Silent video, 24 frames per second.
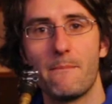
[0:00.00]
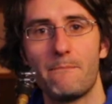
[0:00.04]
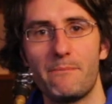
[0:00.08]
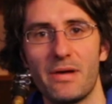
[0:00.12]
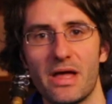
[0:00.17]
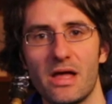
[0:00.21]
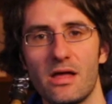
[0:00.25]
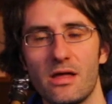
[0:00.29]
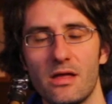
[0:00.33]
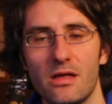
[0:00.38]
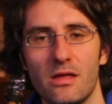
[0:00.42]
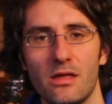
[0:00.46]

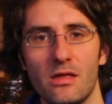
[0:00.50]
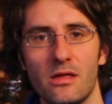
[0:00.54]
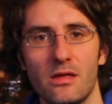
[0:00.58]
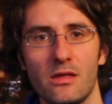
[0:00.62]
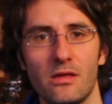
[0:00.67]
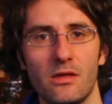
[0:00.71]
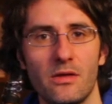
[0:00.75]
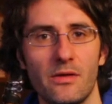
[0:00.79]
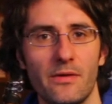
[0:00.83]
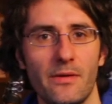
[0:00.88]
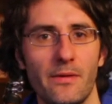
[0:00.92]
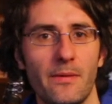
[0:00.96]

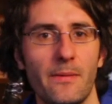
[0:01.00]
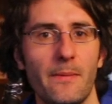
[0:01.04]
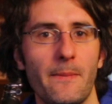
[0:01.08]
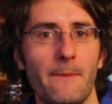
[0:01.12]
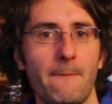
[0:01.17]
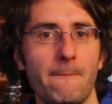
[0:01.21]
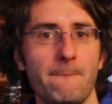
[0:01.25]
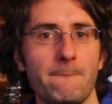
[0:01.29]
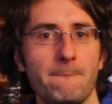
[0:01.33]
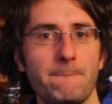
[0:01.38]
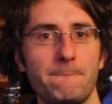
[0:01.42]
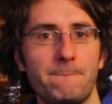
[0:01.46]

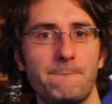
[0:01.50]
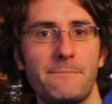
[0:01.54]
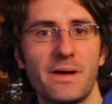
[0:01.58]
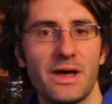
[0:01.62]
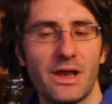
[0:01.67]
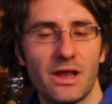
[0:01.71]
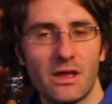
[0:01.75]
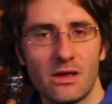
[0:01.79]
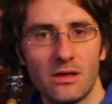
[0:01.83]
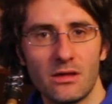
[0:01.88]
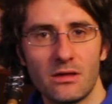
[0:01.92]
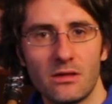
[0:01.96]
Bum,
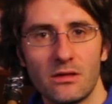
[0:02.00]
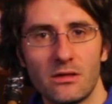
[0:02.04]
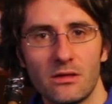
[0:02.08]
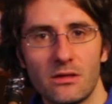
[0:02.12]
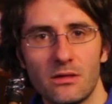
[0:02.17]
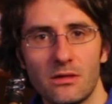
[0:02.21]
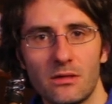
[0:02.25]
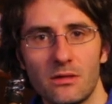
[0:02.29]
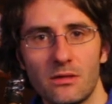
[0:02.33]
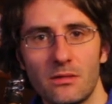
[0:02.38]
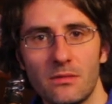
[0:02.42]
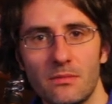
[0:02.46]

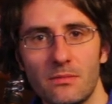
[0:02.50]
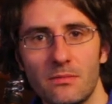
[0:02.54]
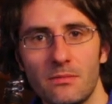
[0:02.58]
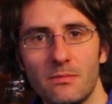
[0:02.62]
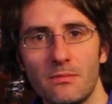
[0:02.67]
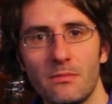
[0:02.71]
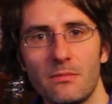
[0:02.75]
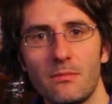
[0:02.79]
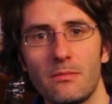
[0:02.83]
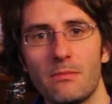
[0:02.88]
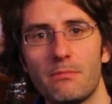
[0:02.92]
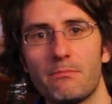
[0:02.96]
ba-dum,
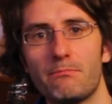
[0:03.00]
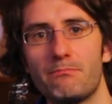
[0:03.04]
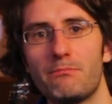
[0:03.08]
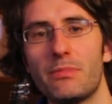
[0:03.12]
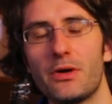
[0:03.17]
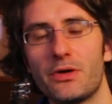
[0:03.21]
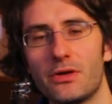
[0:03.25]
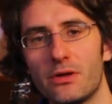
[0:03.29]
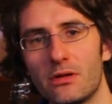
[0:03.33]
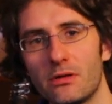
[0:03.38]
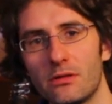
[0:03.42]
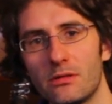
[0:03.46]

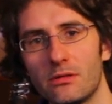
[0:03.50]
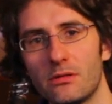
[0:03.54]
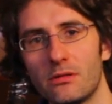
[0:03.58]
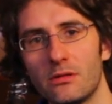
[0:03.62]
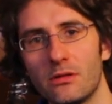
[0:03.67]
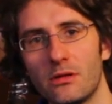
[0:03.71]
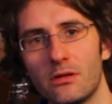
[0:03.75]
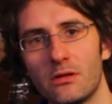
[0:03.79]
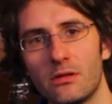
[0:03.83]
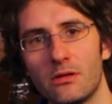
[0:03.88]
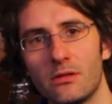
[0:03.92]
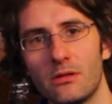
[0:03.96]

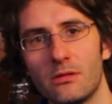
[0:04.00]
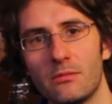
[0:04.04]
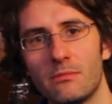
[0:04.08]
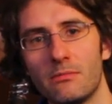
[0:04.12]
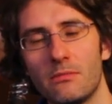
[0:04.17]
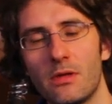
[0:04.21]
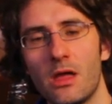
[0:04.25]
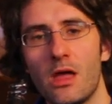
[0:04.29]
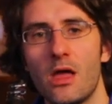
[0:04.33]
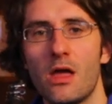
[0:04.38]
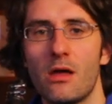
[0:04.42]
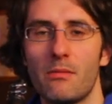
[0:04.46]

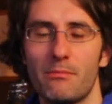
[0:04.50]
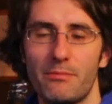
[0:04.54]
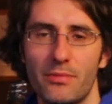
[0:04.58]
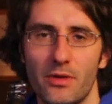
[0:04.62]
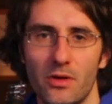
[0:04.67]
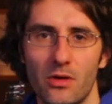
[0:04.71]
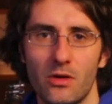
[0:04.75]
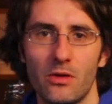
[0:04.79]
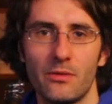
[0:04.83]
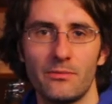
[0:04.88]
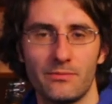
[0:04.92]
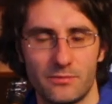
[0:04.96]
ba-dum,
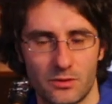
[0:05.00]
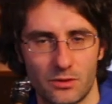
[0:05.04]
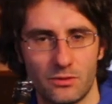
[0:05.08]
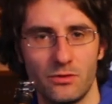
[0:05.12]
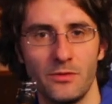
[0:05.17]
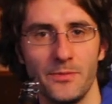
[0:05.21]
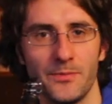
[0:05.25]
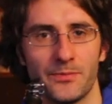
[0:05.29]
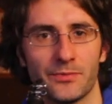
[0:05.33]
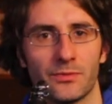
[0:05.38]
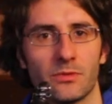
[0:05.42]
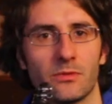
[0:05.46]
bum.
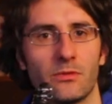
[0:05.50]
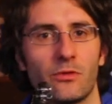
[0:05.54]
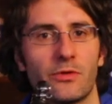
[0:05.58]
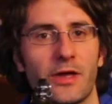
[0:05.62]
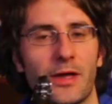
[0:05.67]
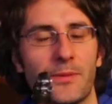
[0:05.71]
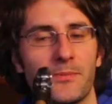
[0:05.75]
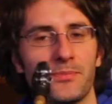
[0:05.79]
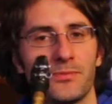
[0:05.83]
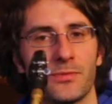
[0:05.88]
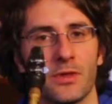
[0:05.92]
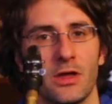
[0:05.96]
Cool?
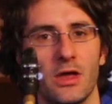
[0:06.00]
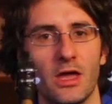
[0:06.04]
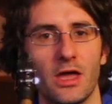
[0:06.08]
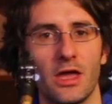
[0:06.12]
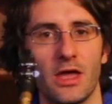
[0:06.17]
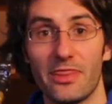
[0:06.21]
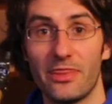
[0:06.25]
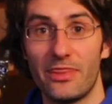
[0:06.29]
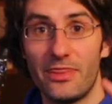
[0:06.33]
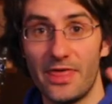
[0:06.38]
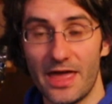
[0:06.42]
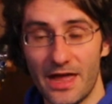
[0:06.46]
Okay.
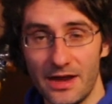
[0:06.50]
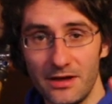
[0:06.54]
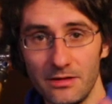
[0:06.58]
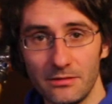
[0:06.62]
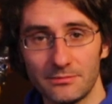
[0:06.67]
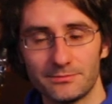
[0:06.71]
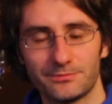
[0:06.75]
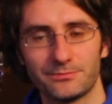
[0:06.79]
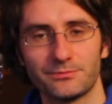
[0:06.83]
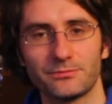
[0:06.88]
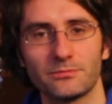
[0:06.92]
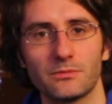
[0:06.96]
Then
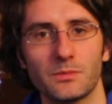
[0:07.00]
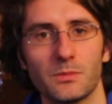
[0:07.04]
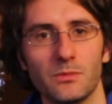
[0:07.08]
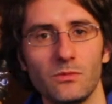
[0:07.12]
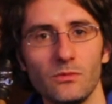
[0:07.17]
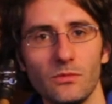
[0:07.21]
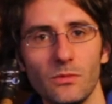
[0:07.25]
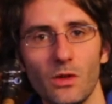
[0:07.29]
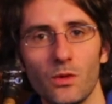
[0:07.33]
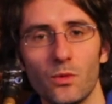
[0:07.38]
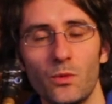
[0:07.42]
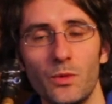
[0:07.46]

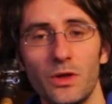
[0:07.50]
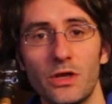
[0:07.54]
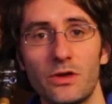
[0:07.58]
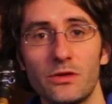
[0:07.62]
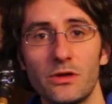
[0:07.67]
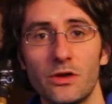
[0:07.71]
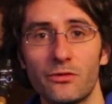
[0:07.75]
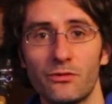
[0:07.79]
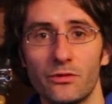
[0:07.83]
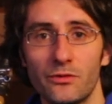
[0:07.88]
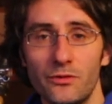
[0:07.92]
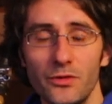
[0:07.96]
we're
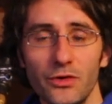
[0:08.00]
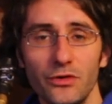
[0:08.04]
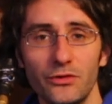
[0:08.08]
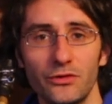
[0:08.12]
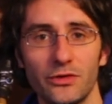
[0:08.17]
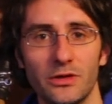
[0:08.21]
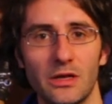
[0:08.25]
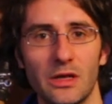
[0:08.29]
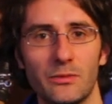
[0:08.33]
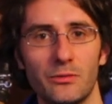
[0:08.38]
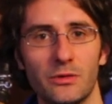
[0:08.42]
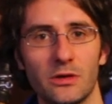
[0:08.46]
gonna reverse
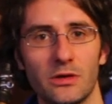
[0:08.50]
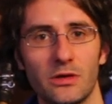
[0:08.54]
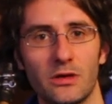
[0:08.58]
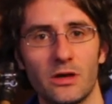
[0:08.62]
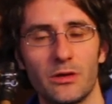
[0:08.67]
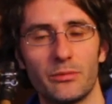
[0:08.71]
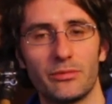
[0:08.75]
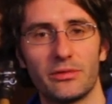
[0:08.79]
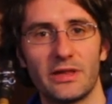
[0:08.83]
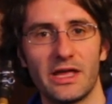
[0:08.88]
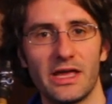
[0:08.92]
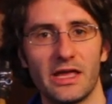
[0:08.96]
it and we're
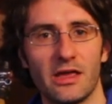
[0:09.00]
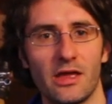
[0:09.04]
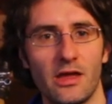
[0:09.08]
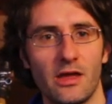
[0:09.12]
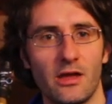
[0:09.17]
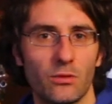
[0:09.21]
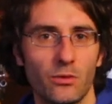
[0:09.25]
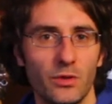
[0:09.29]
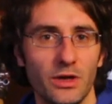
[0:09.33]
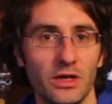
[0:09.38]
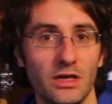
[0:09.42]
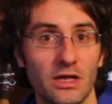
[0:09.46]
gonna play
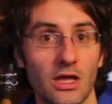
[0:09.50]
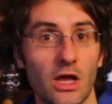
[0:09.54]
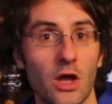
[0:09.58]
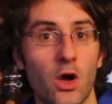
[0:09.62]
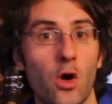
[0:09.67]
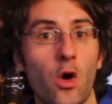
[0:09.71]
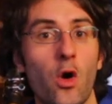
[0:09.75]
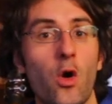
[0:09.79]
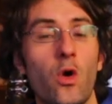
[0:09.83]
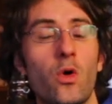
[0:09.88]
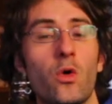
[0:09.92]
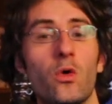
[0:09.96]
quick
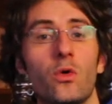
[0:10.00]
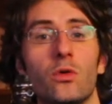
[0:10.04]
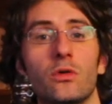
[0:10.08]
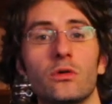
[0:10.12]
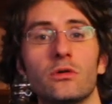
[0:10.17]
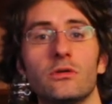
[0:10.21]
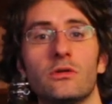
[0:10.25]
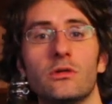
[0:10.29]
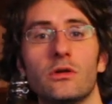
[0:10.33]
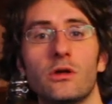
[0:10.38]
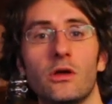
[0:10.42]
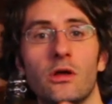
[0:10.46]

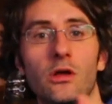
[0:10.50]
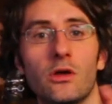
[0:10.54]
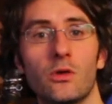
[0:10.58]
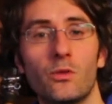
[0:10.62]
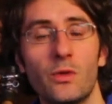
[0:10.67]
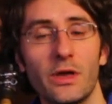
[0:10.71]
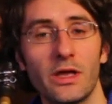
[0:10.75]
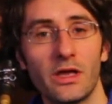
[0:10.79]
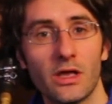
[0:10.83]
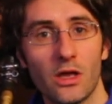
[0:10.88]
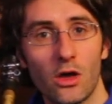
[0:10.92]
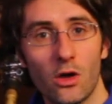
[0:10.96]
hold,
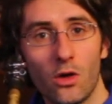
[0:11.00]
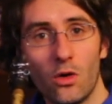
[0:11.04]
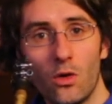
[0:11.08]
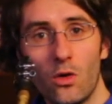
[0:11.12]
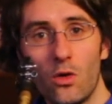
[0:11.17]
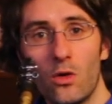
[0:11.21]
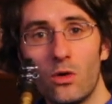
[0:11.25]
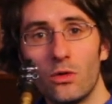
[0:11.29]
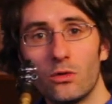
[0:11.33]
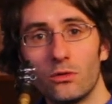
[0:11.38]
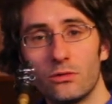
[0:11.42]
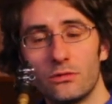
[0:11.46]
quick
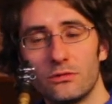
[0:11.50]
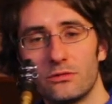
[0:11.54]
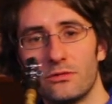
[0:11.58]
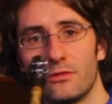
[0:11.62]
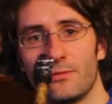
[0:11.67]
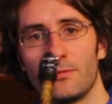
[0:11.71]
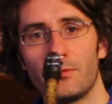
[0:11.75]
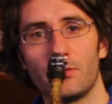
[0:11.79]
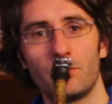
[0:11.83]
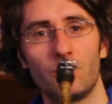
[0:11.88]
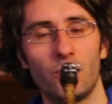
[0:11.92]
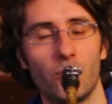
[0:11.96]
hold.
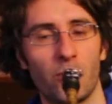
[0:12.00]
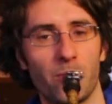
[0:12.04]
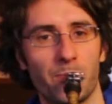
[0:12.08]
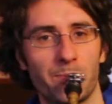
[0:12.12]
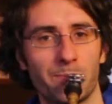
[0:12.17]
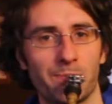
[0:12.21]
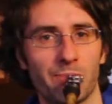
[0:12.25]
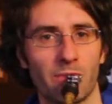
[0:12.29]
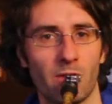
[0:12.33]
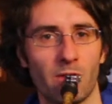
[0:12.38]
So.